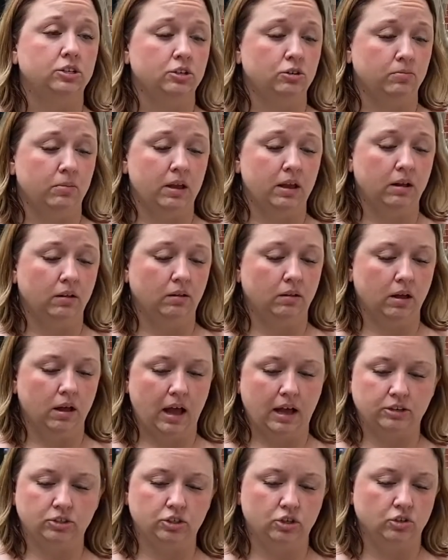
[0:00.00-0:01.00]
You may
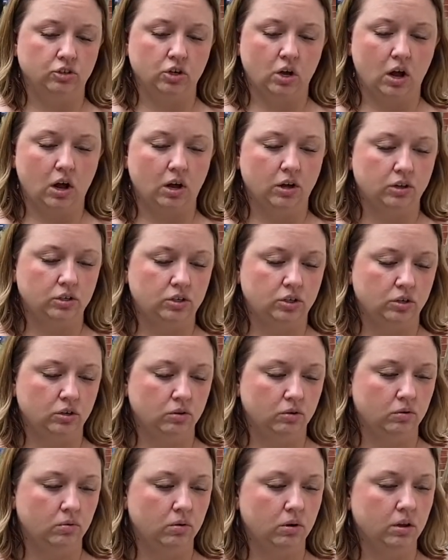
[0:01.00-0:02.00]
ask your dog
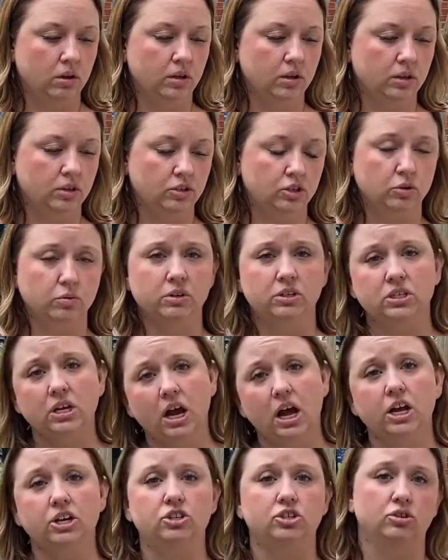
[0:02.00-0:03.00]
to do a
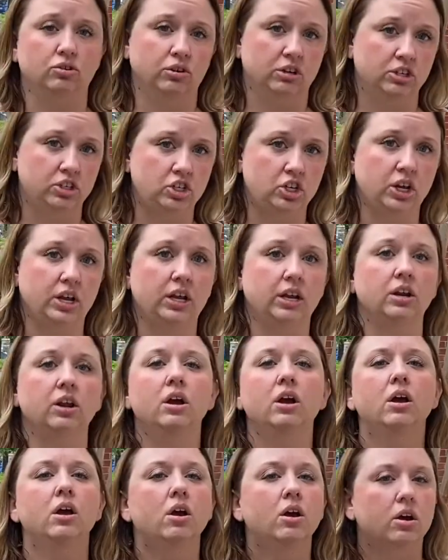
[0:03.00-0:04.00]
touch or a chin
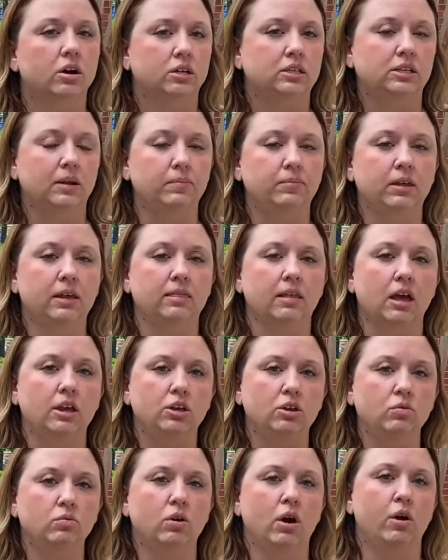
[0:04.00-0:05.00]
or something that
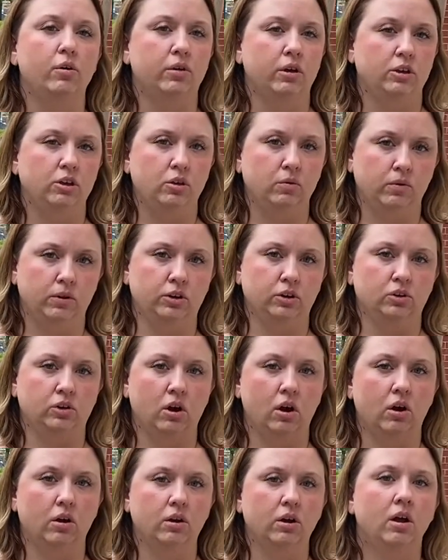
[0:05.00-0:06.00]
you know that you and your
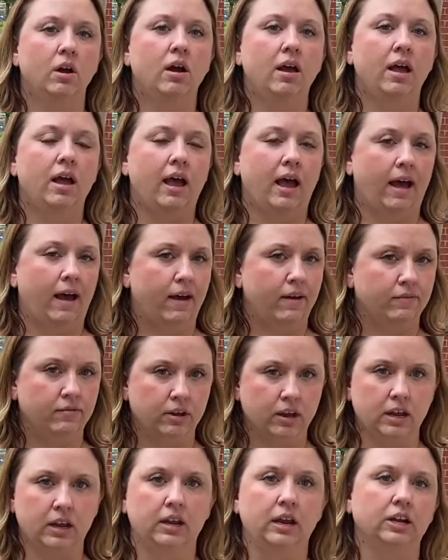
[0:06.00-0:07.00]
dog have
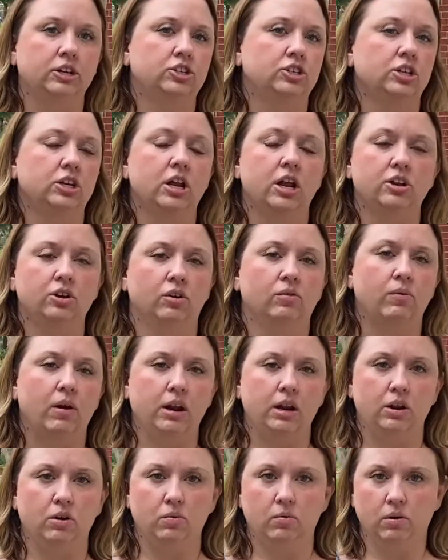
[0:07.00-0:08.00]
a connection and you're
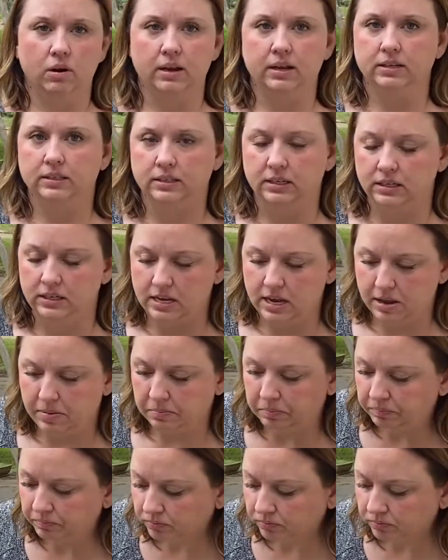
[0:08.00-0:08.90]
ready to work as a team.